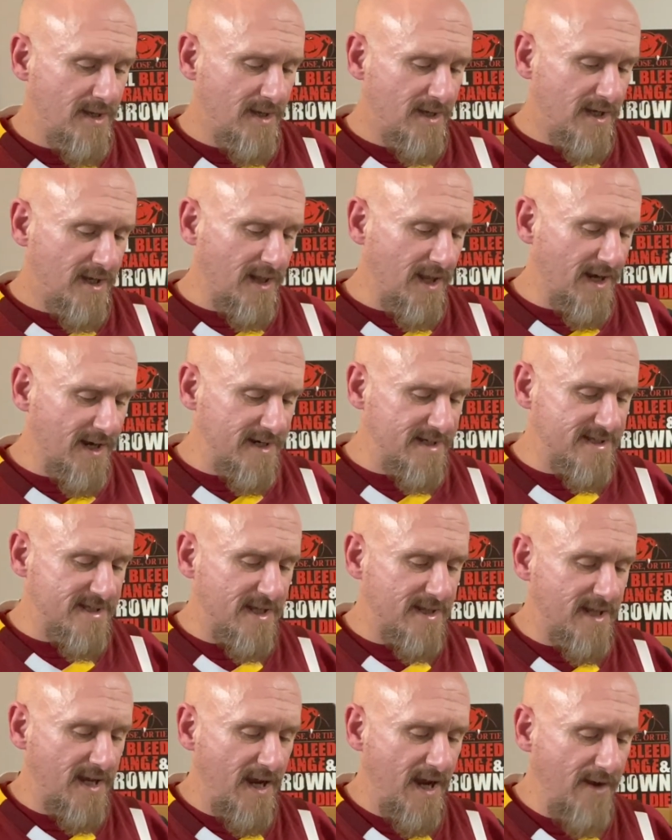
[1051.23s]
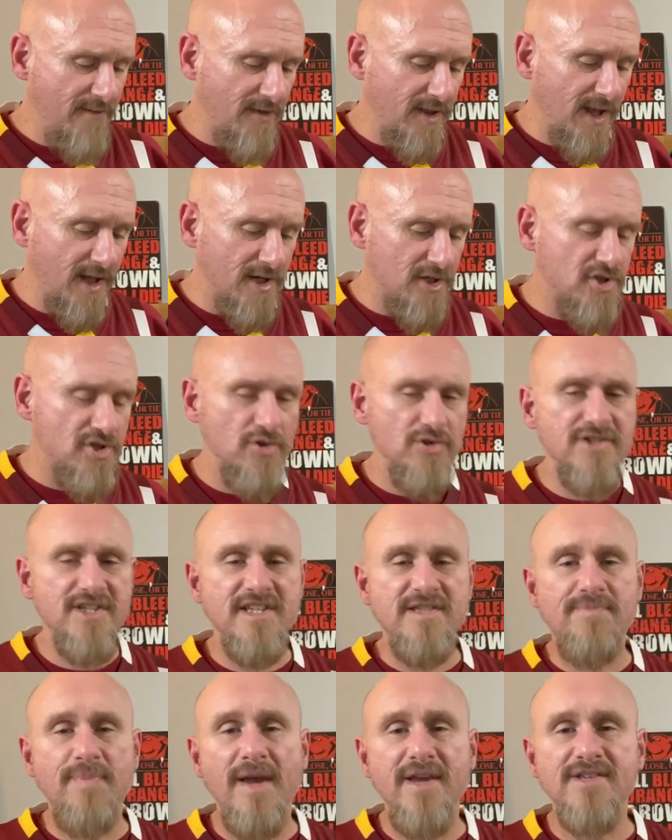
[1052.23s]
like I said, they have a lot of
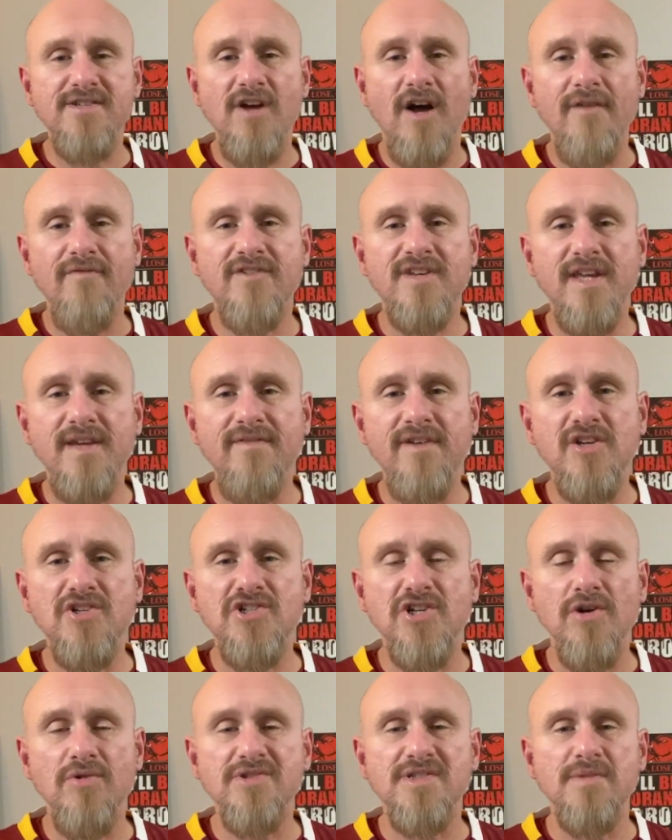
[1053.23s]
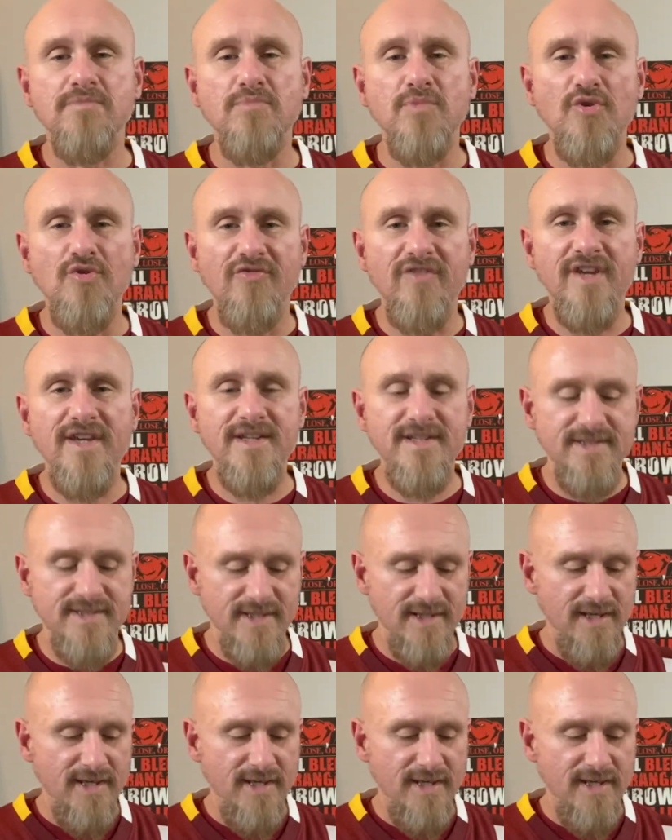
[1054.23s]
jerseys based off TV shows and movies.